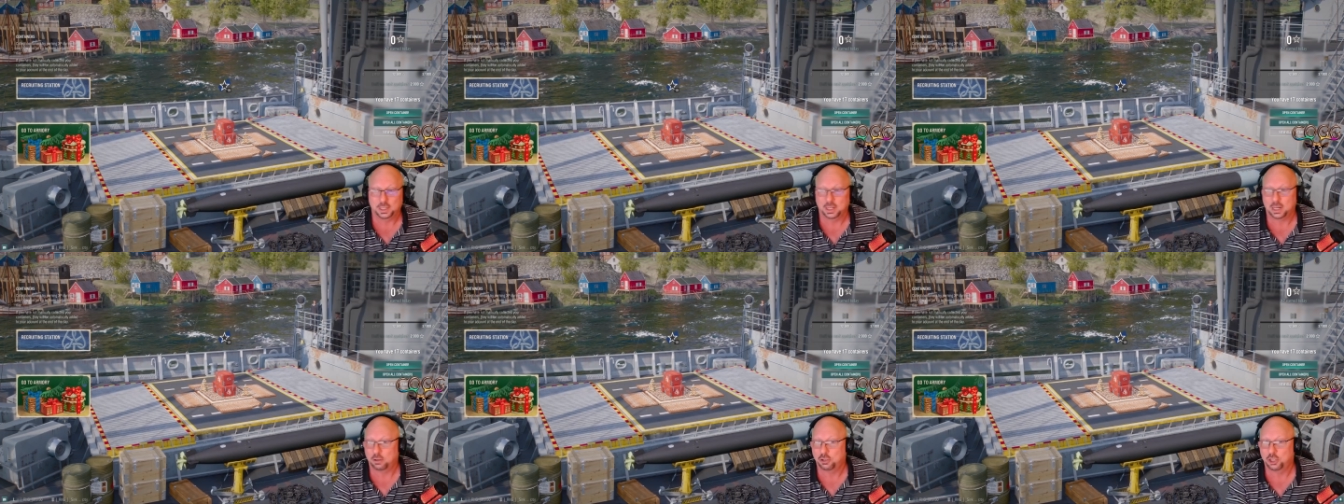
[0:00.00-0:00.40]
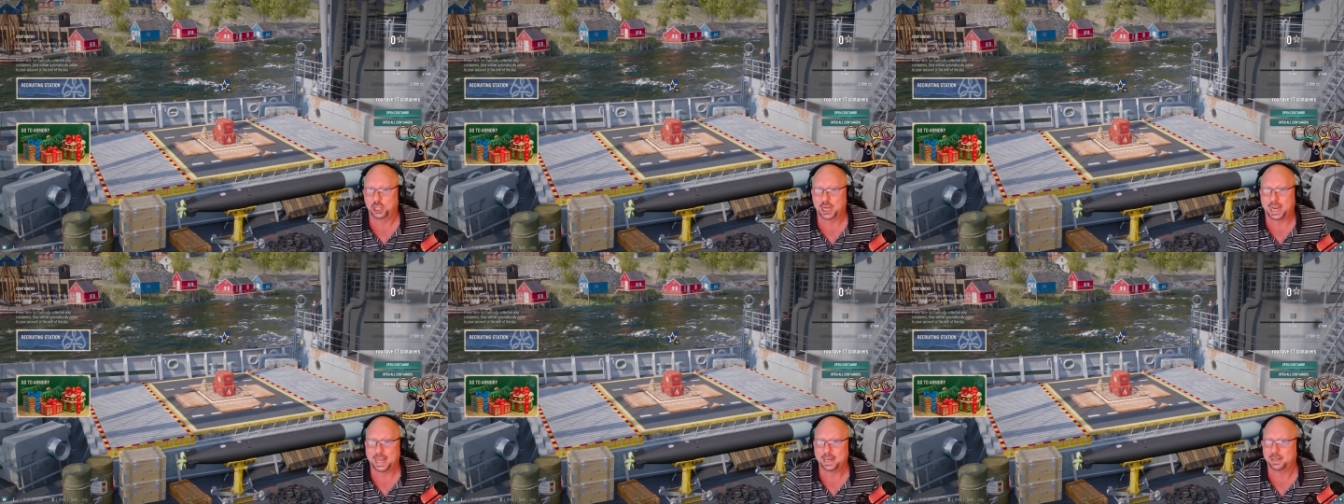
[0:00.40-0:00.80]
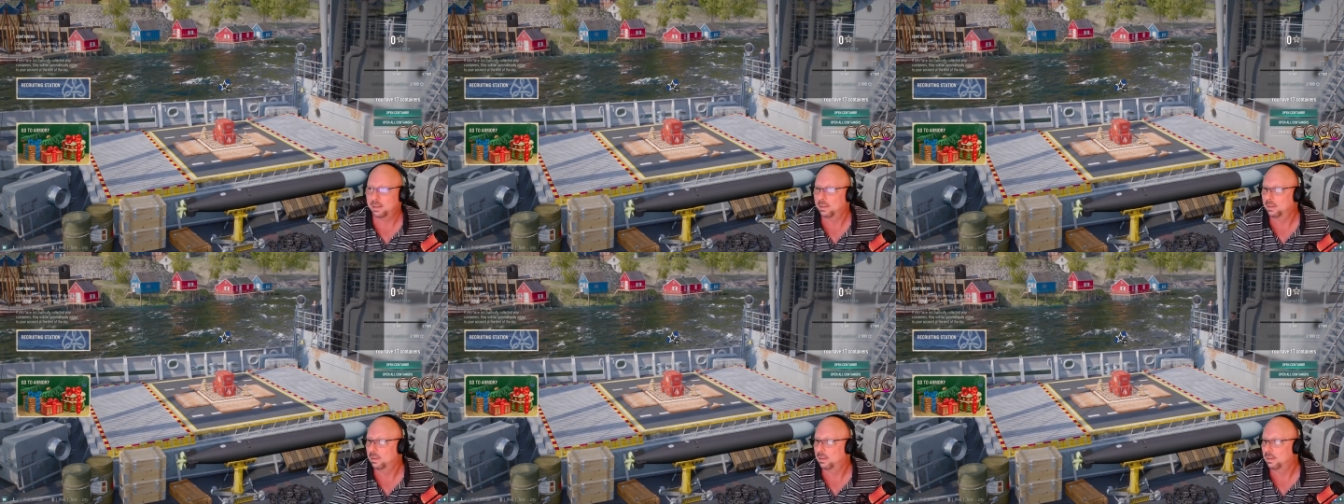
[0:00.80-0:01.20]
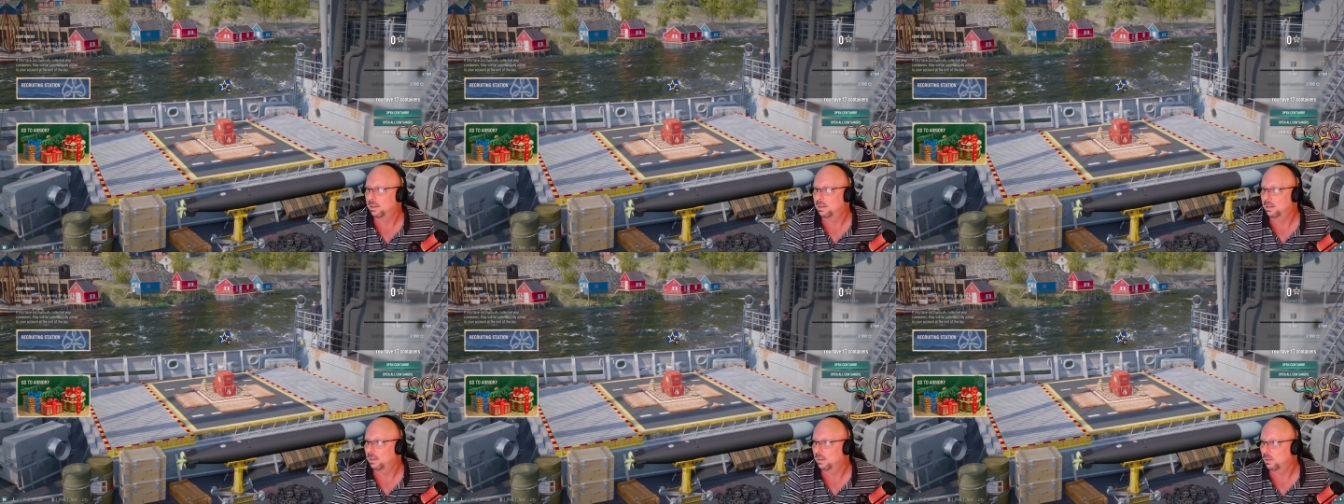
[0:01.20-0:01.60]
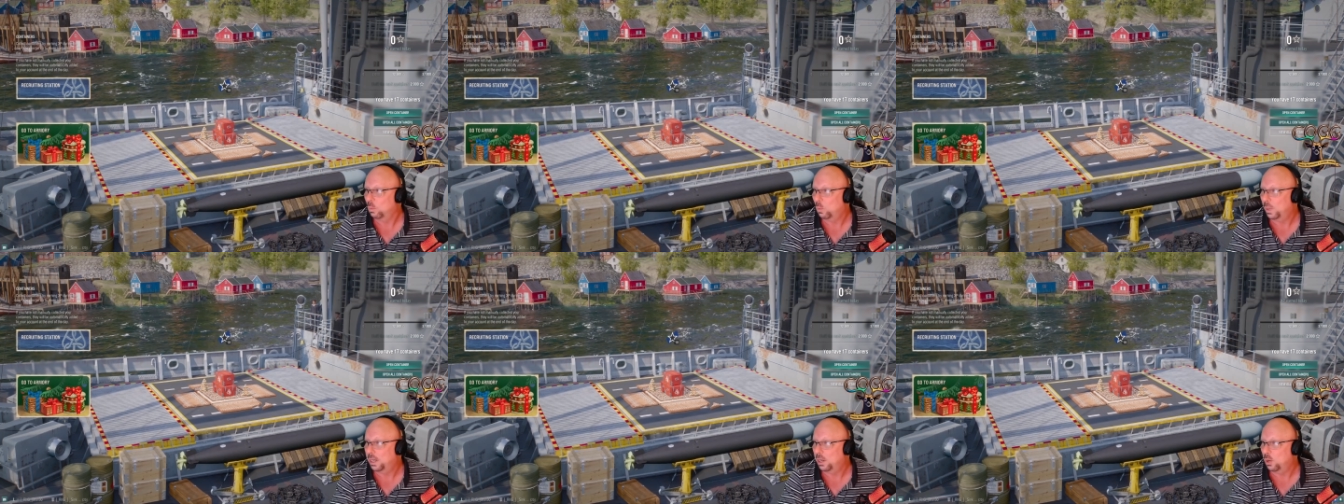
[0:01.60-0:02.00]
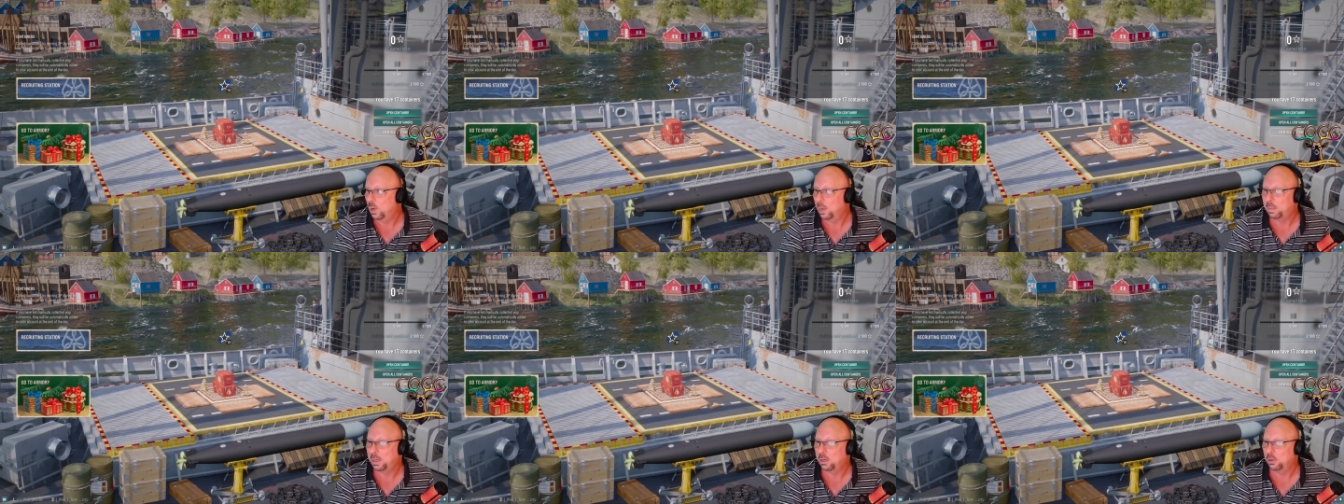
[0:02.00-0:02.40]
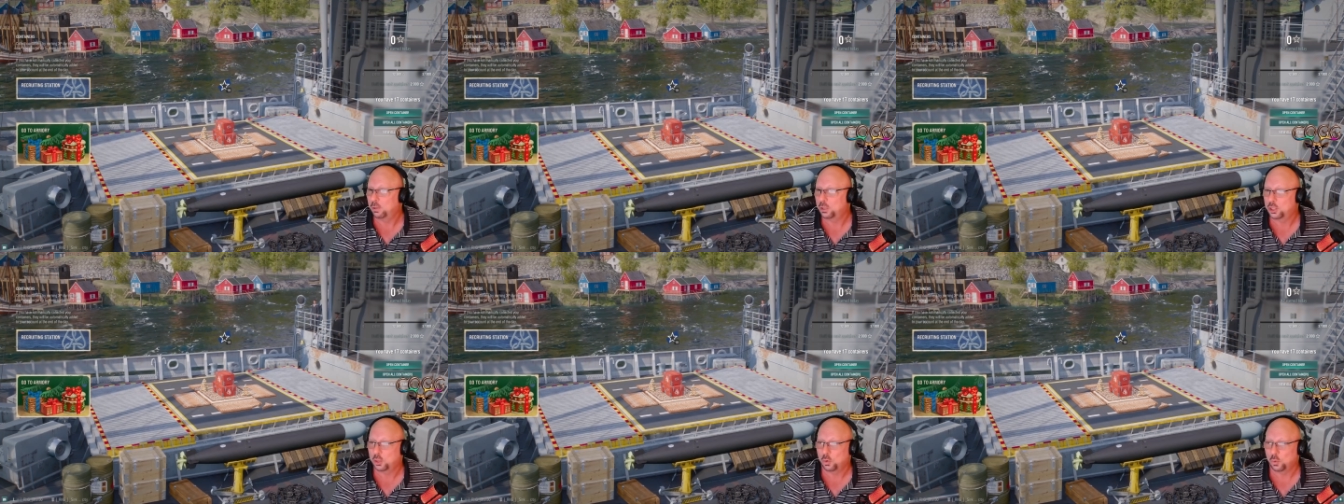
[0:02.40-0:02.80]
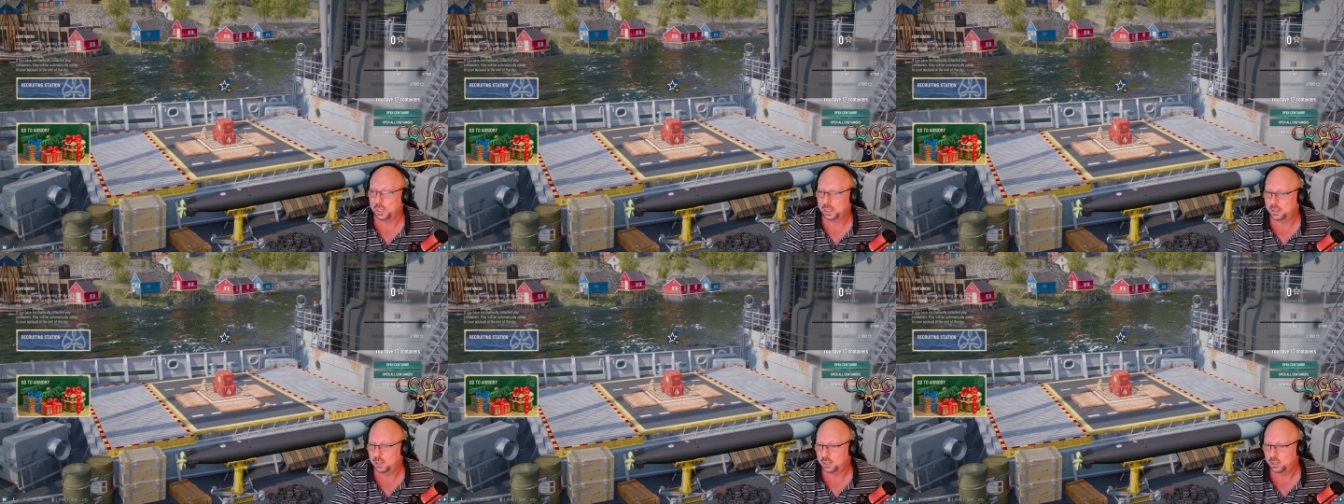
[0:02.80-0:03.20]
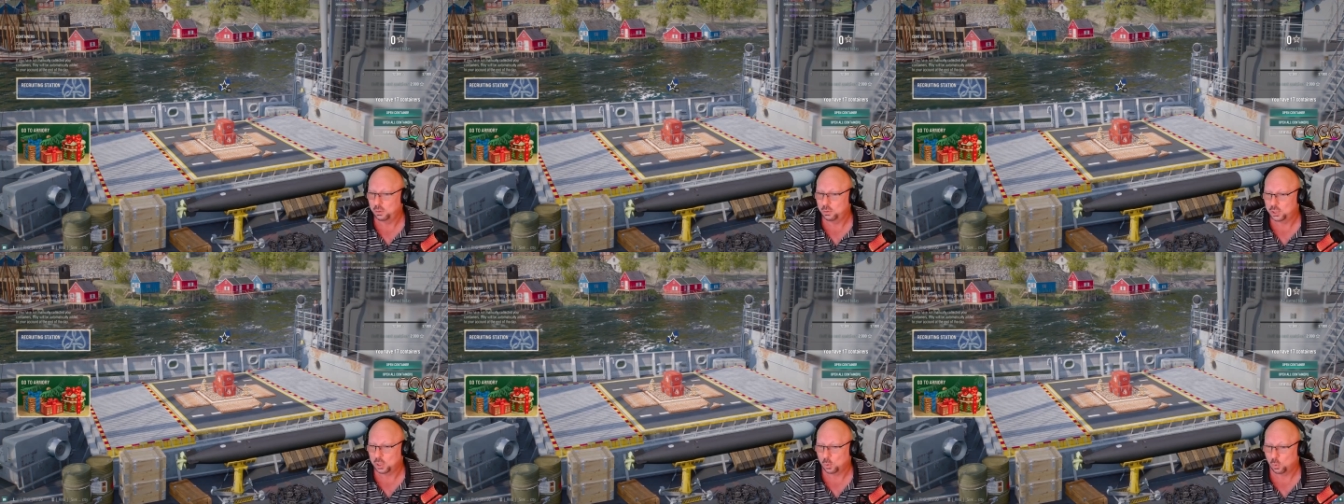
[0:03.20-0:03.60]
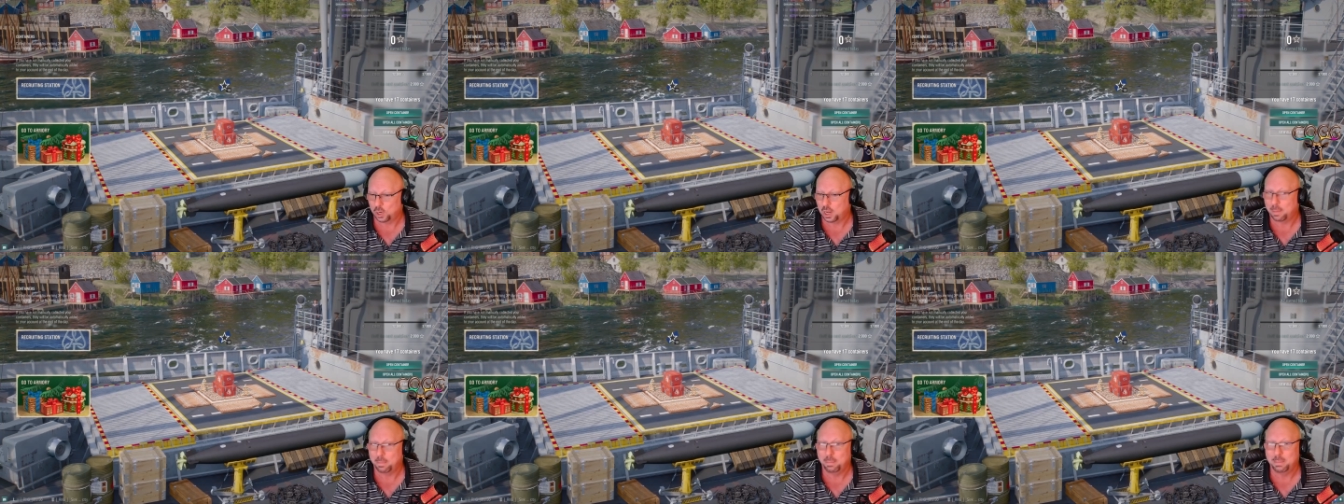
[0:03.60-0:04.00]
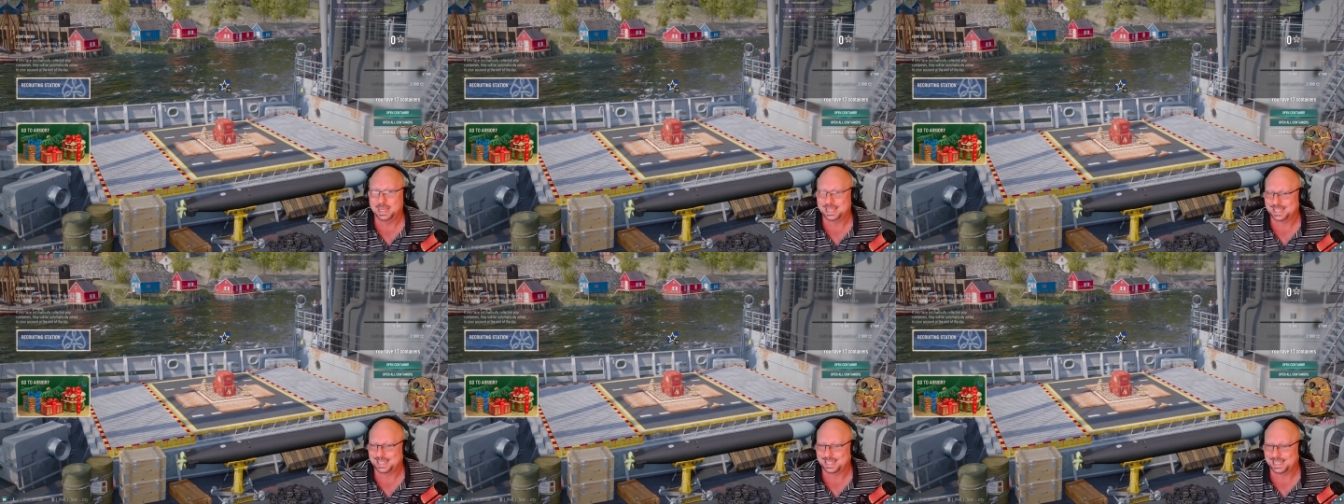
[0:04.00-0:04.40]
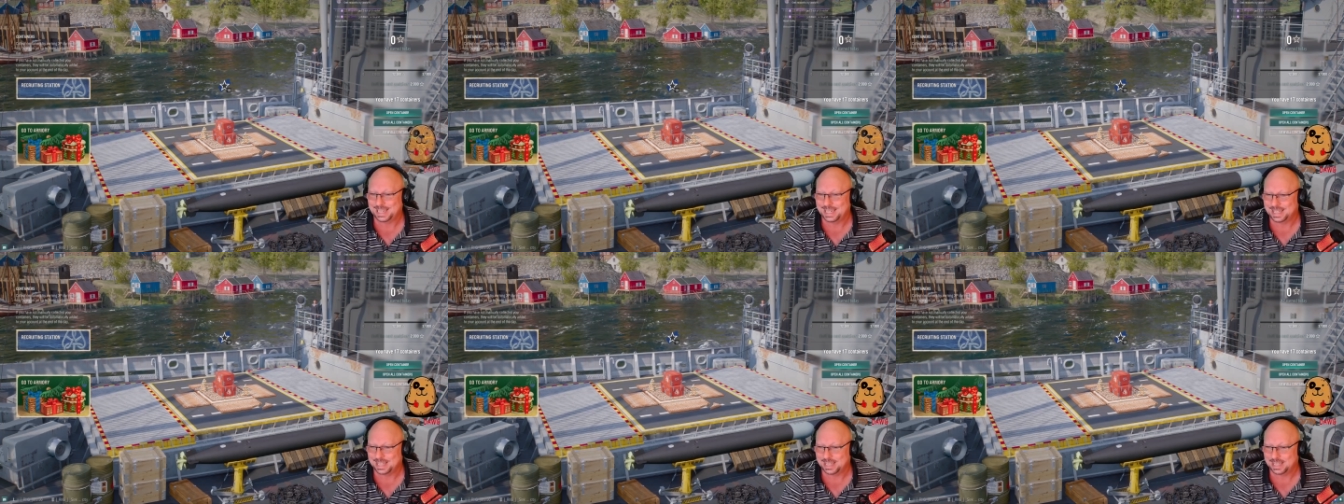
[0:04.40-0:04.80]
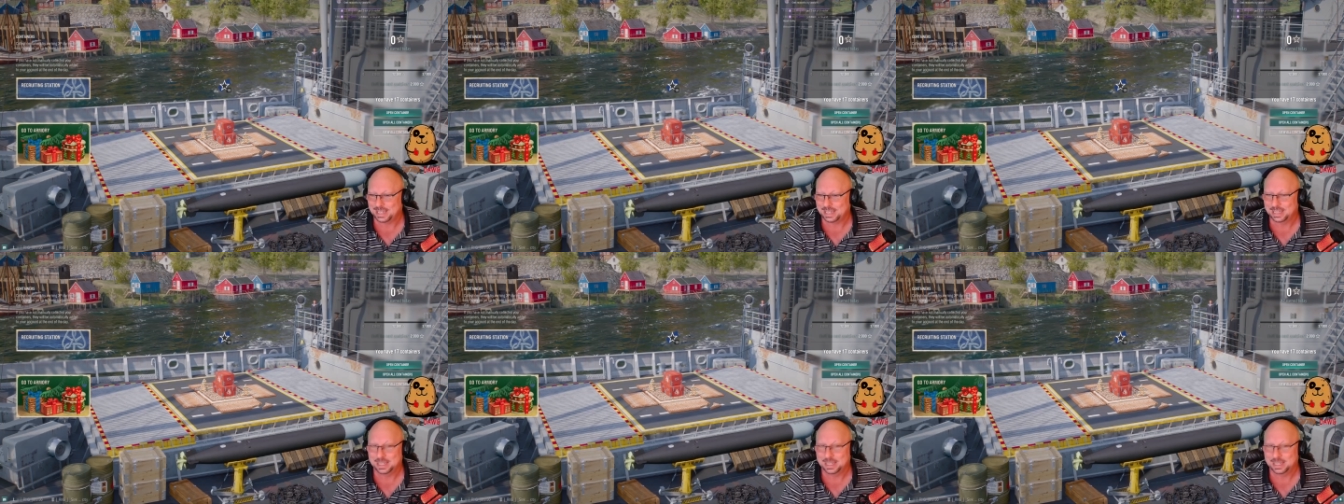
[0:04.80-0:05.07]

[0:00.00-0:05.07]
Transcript: chat window up here on the screen too, so we're not missing anything.